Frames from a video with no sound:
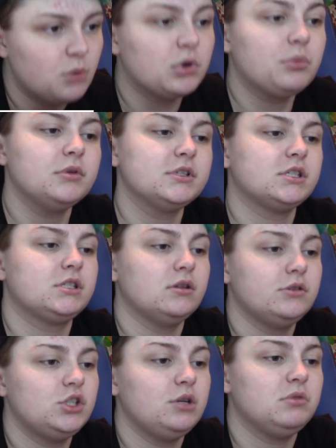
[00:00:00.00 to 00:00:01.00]
Purple is
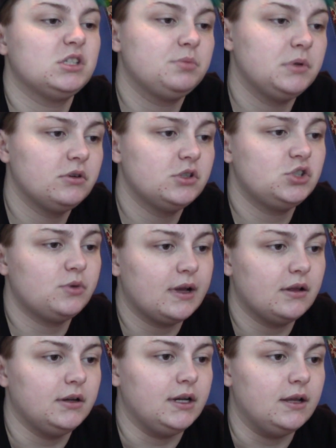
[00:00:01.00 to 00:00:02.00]
associated with
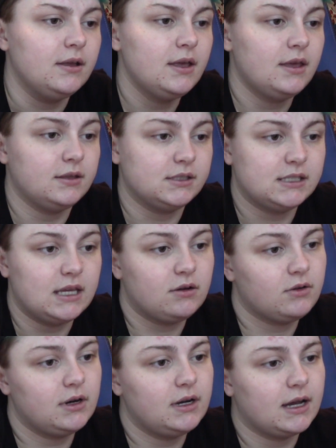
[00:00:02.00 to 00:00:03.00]
spirituality, the
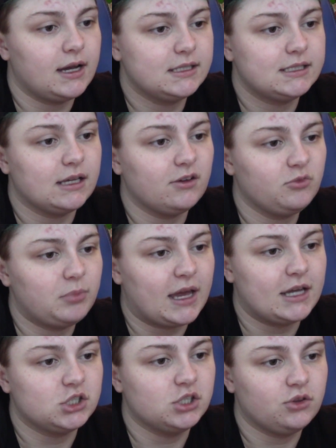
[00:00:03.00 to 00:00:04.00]
sacred, high self,
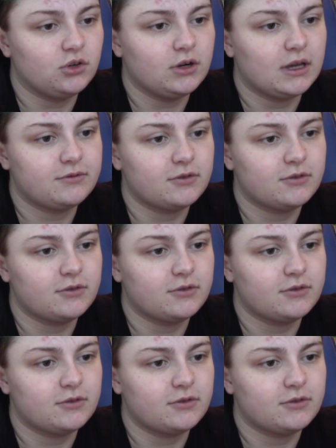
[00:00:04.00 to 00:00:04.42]
passion, third eye